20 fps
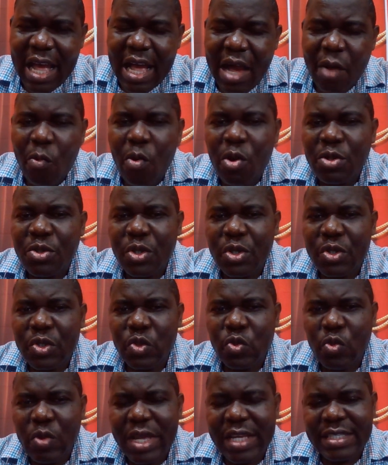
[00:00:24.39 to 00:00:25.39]
I want us
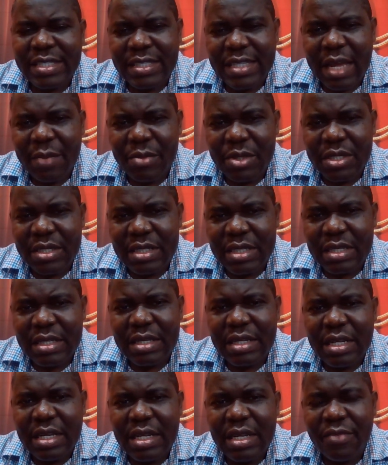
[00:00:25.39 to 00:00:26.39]
to examine
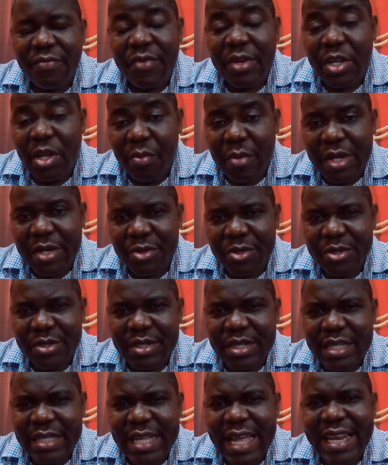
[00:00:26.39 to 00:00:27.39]
the phenomenon
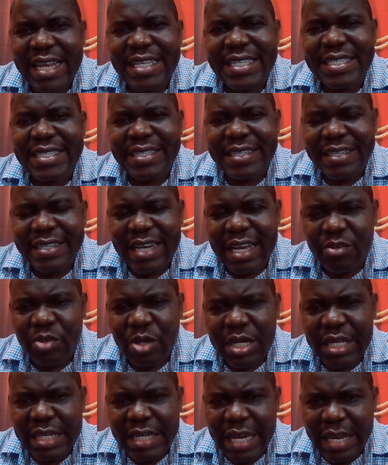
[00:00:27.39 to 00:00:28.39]
that is
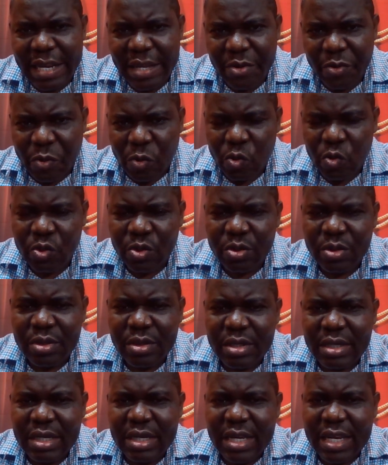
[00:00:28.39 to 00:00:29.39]
gradually gaining root
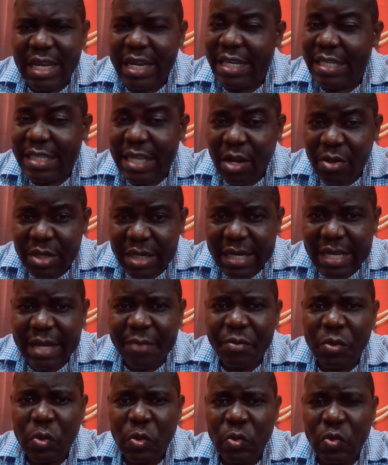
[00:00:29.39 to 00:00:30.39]
in the Southern
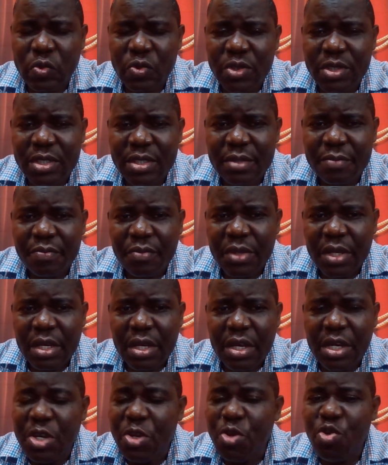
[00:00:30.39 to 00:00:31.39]
Cameroons.
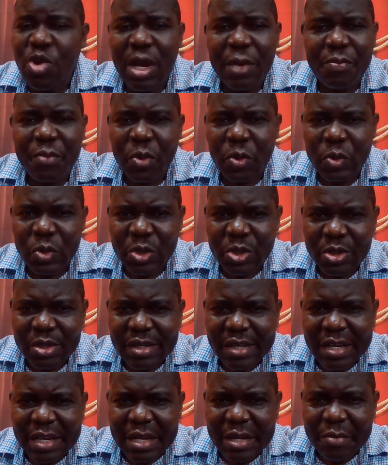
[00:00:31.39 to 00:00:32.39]
A new approach
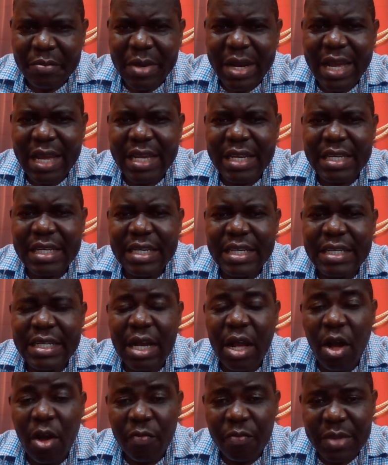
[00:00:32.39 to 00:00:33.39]
by the
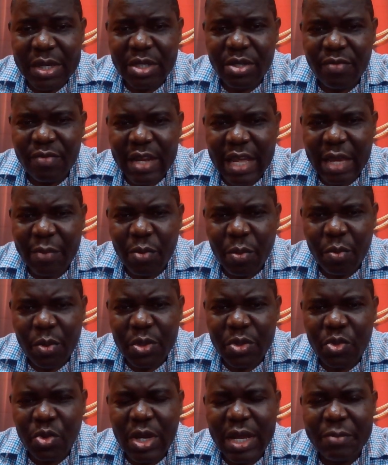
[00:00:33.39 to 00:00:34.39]
government of La
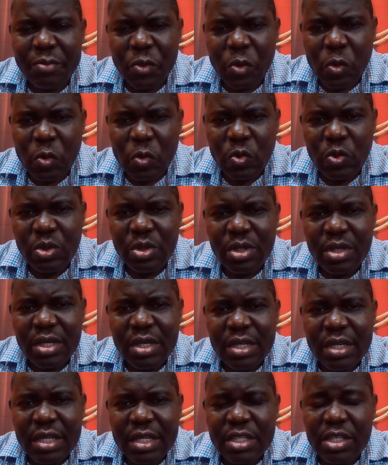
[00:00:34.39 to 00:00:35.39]
République du Cameroun
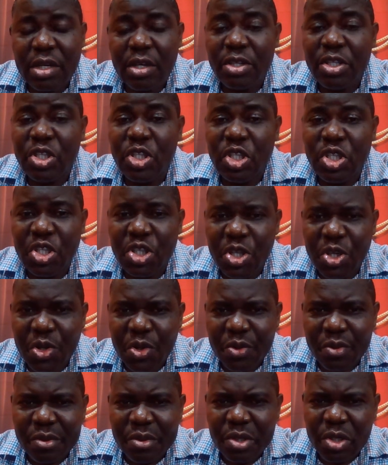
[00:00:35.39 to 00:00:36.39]
to
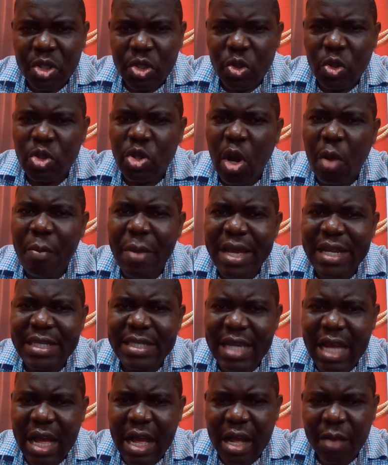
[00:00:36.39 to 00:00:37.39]
continue to
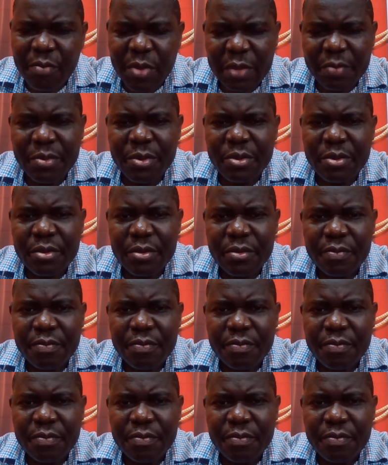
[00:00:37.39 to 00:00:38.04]
torment our people.